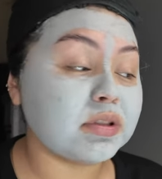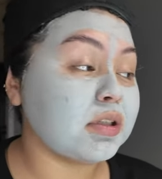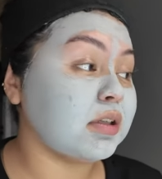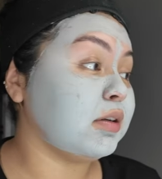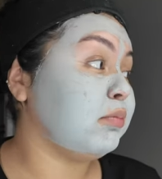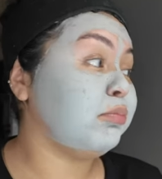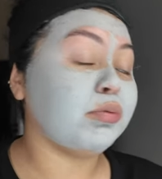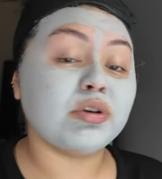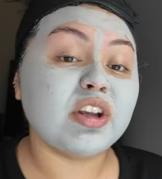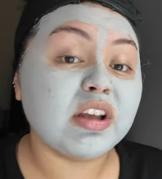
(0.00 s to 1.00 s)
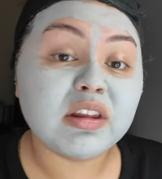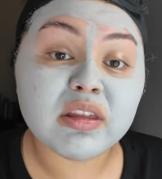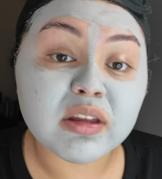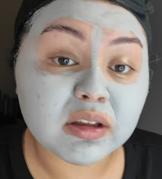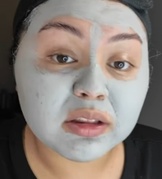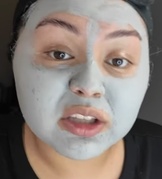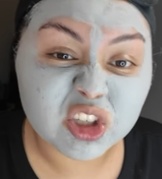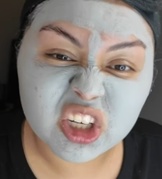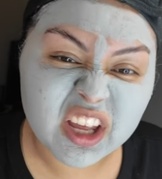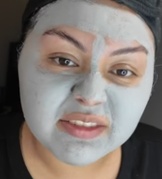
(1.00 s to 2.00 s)
to breathe
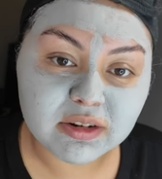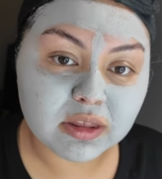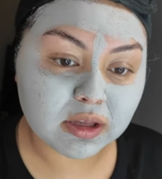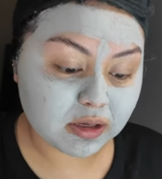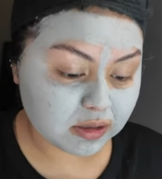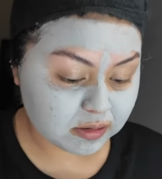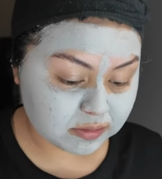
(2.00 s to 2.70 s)
literally everything.